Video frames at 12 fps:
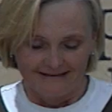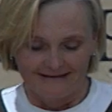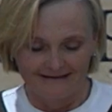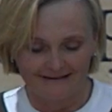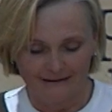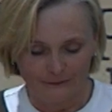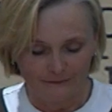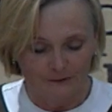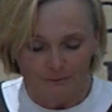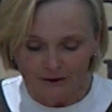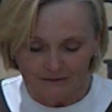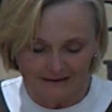So the
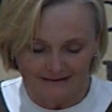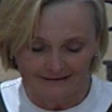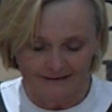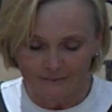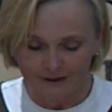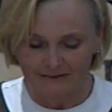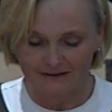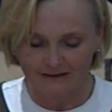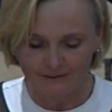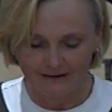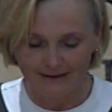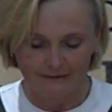most
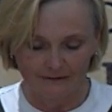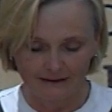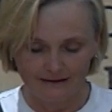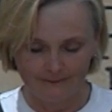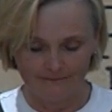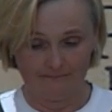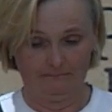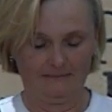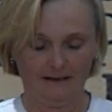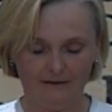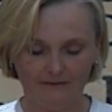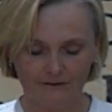common outcome
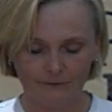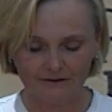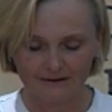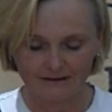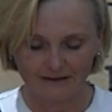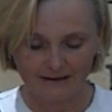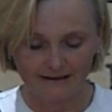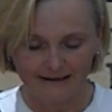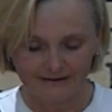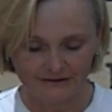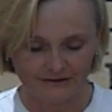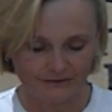of those
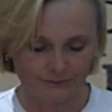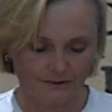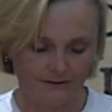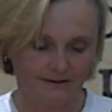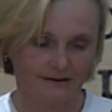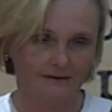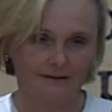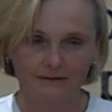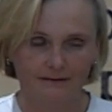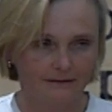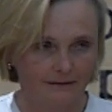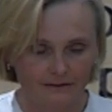clashes was
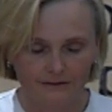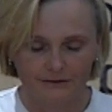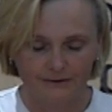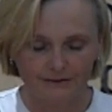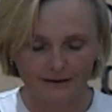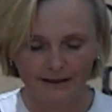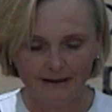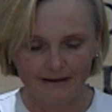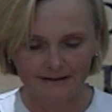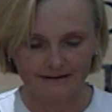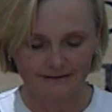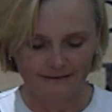a lot of tear
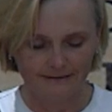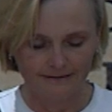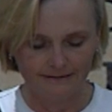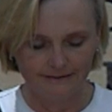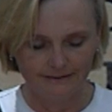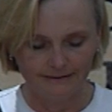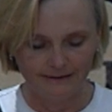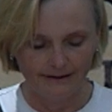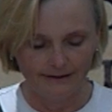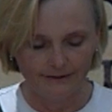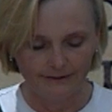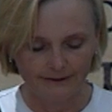gas in the
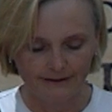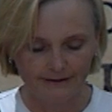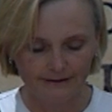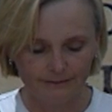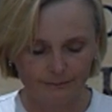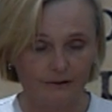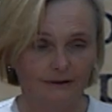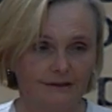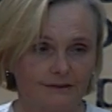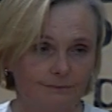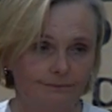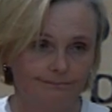air and
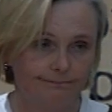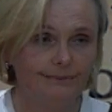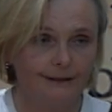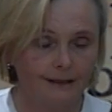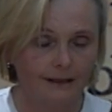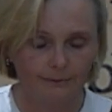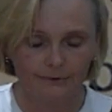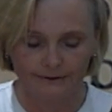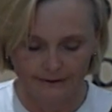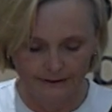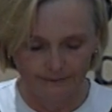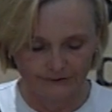police beating up on the
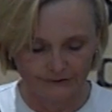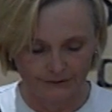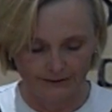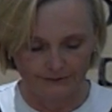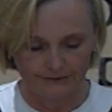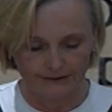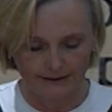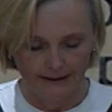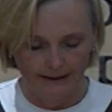demonstrators.